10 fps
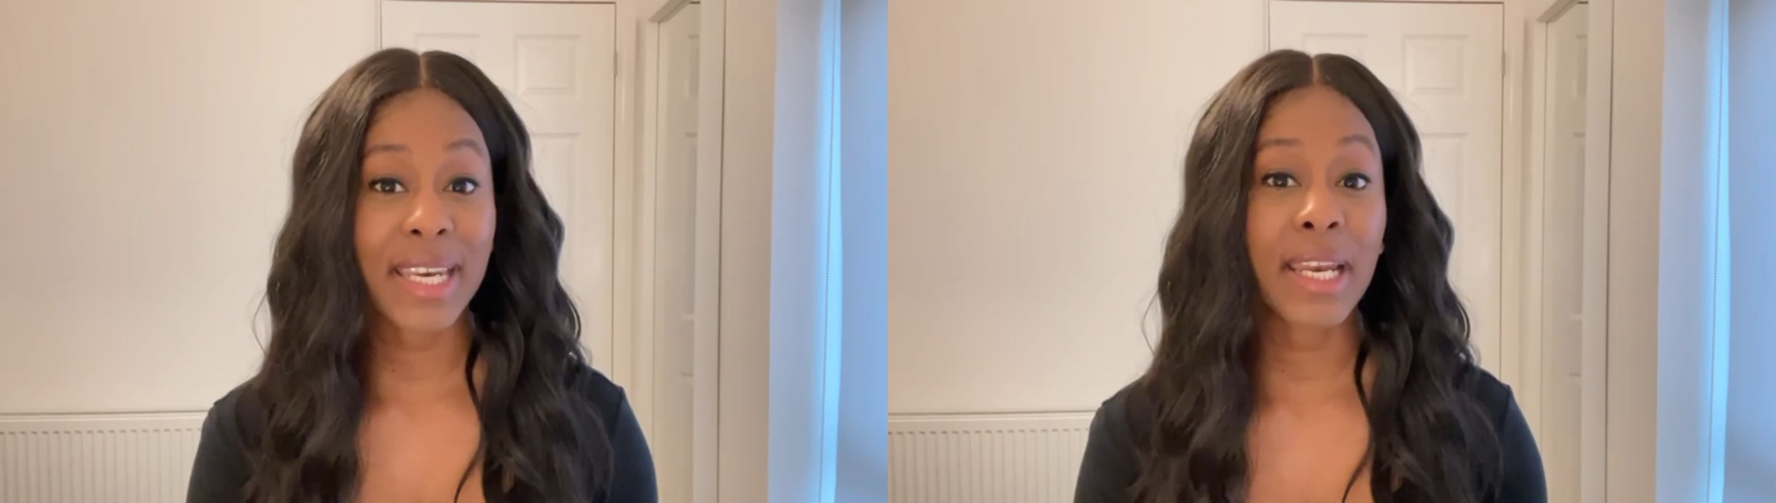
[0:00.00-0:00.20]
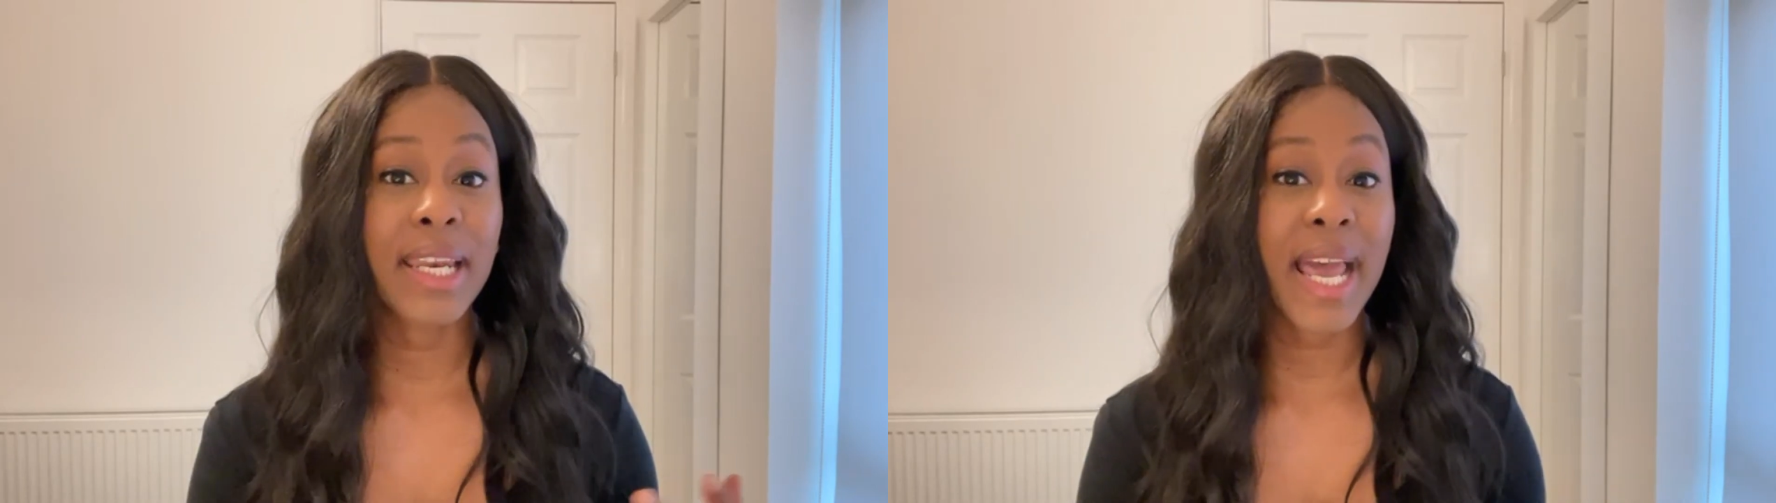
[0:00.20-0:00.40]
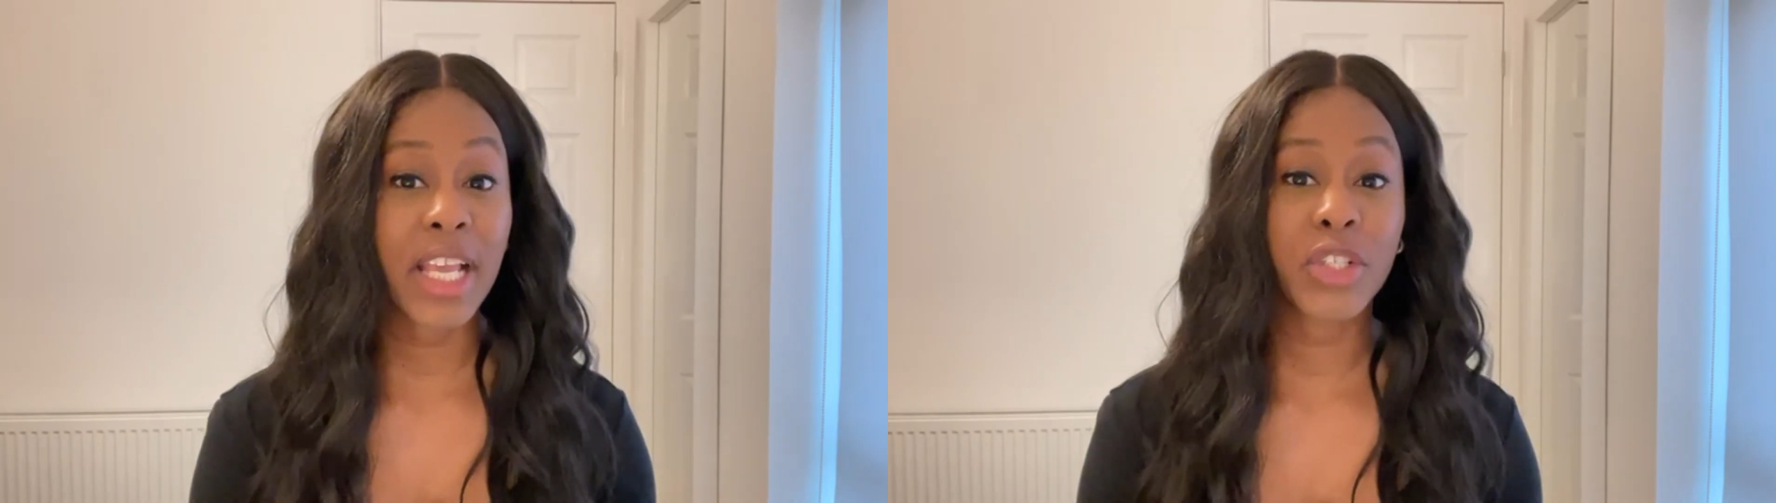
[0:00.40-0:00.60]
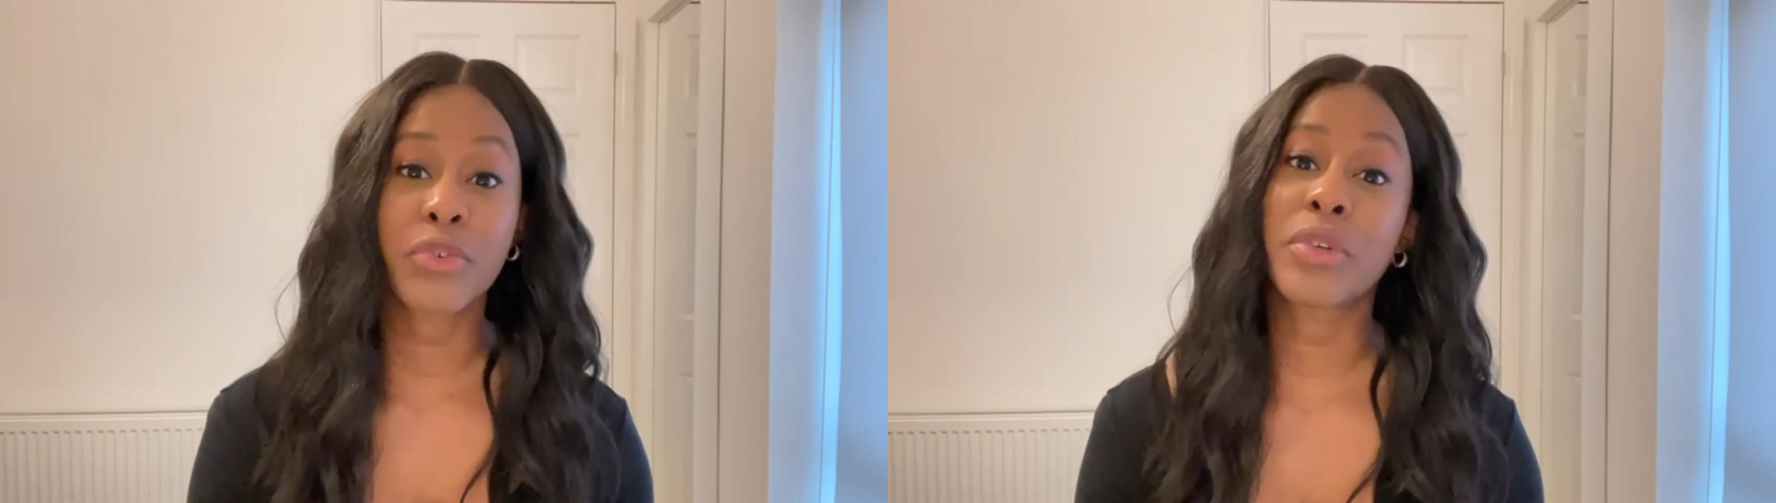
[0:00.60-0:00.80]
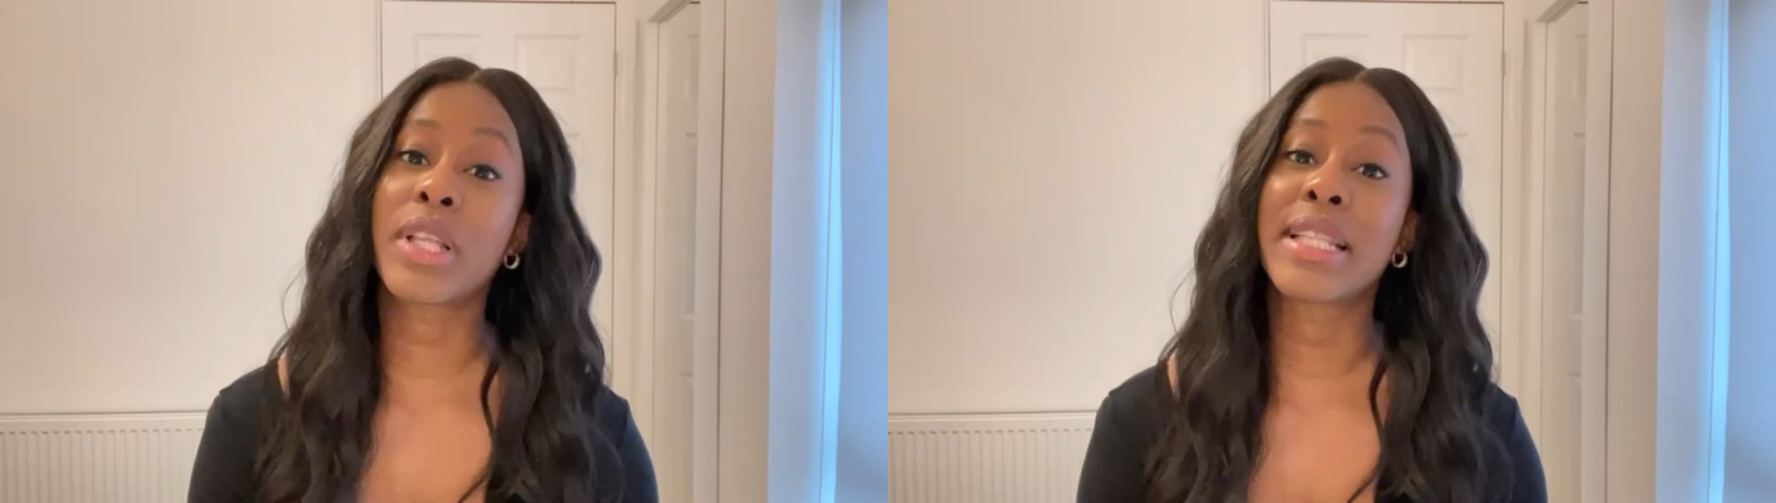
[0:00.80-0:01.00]
in a
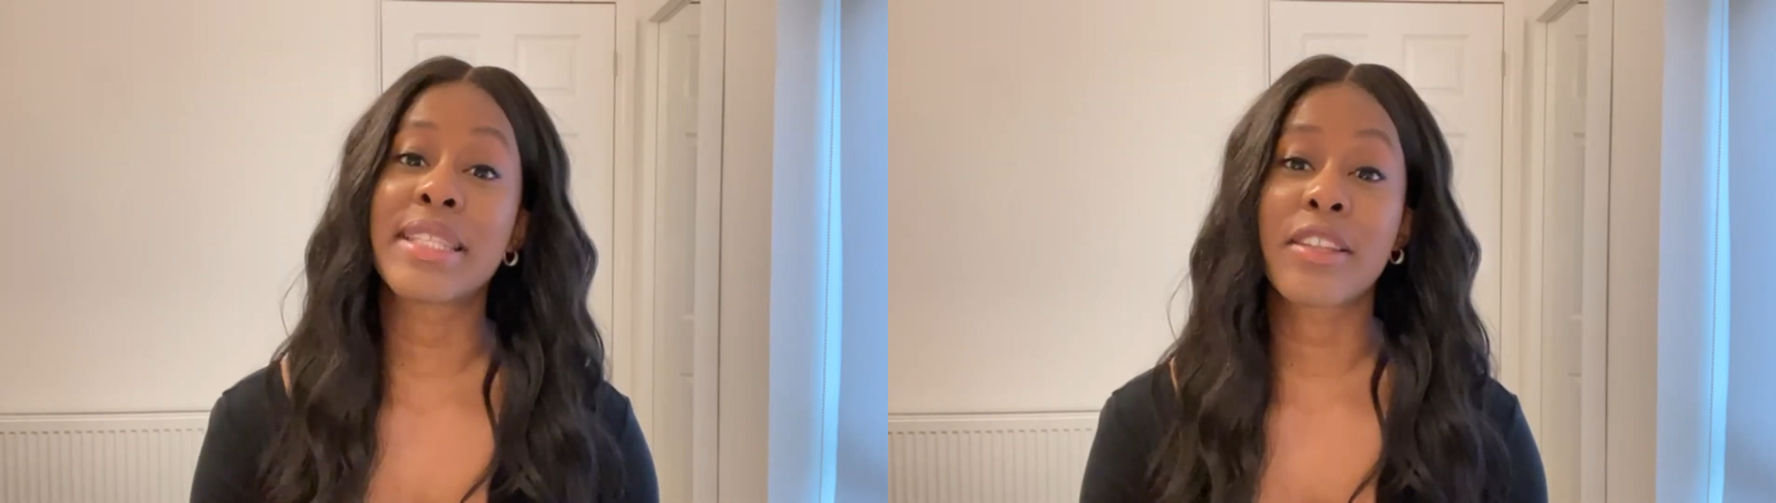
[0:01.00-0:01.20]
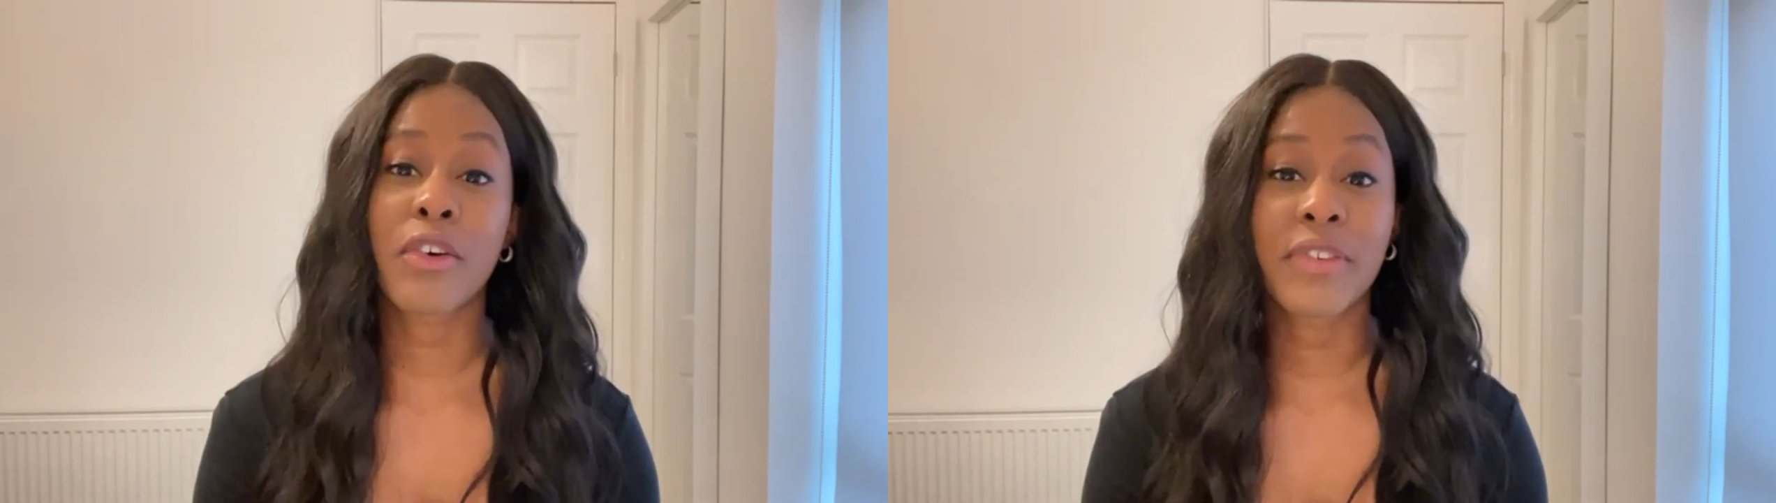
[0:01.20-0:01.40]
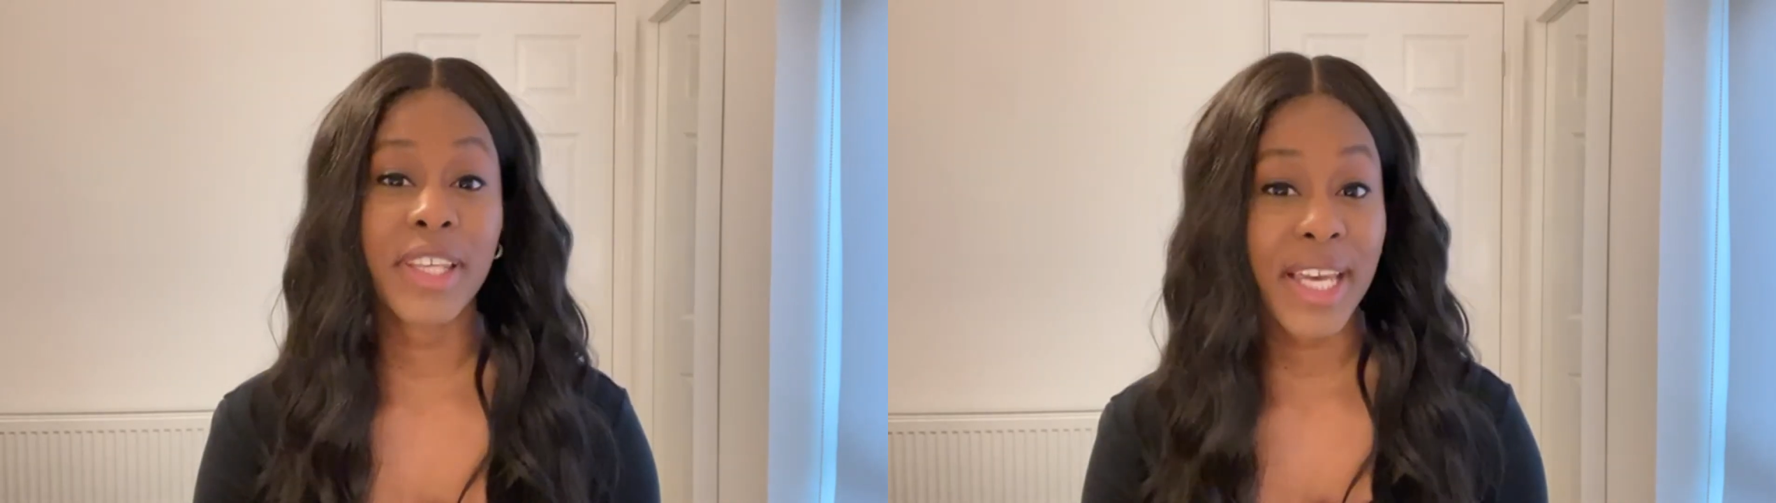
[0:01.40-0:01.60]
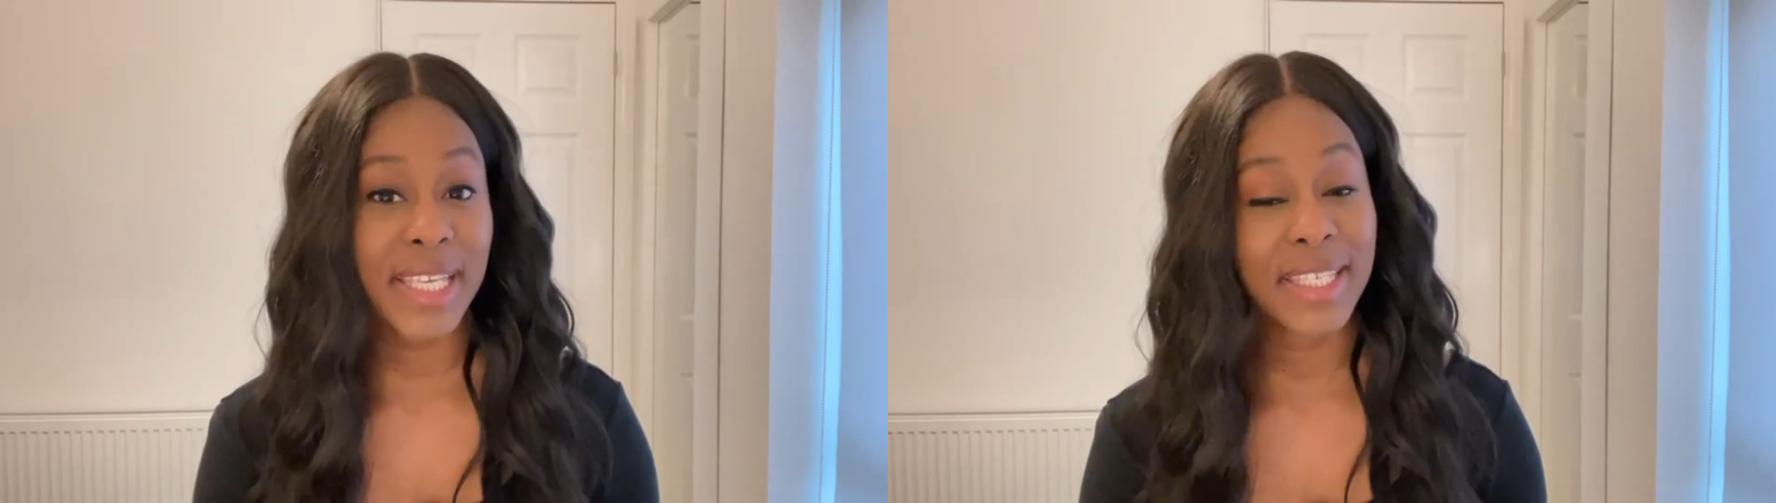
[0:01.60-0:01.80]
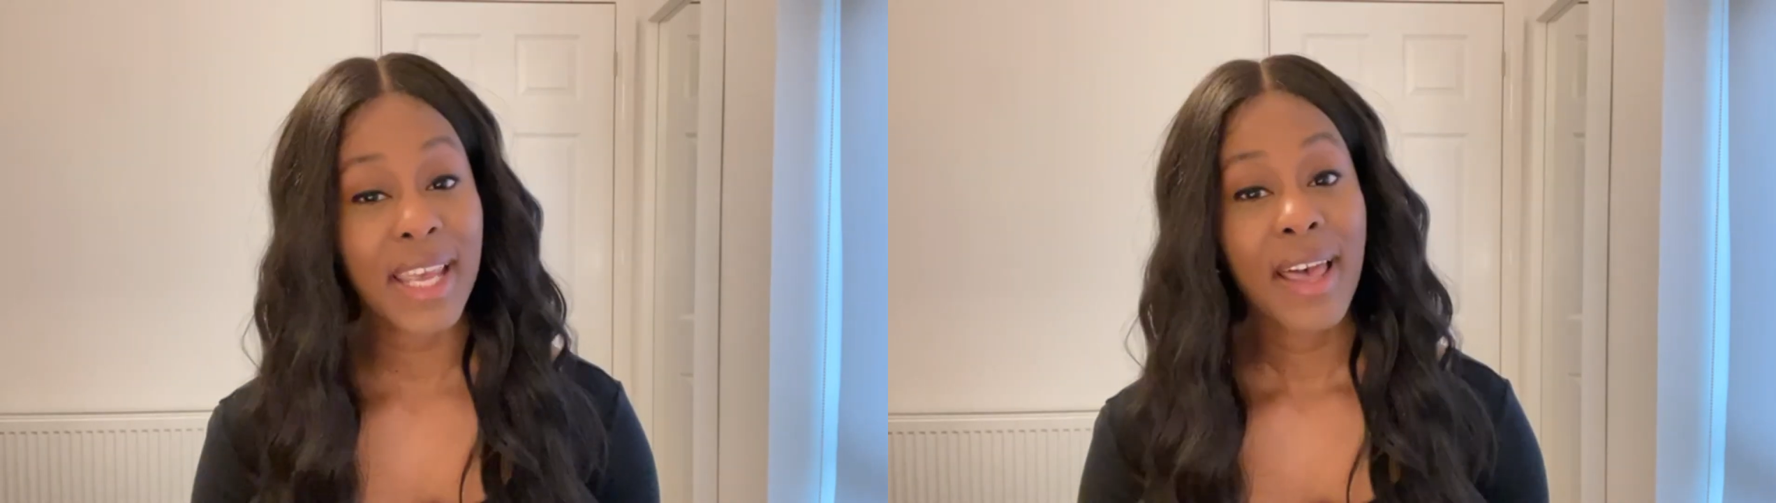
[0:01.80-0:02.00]
natural and soft
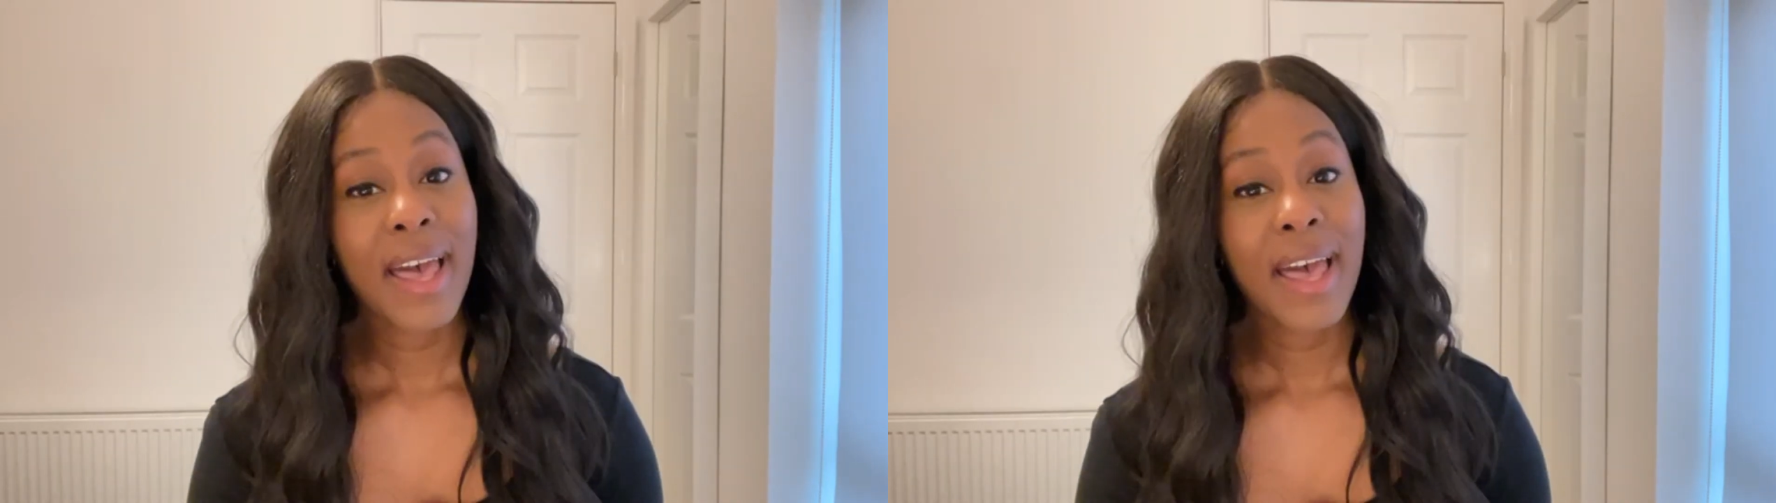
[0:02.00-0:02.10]
light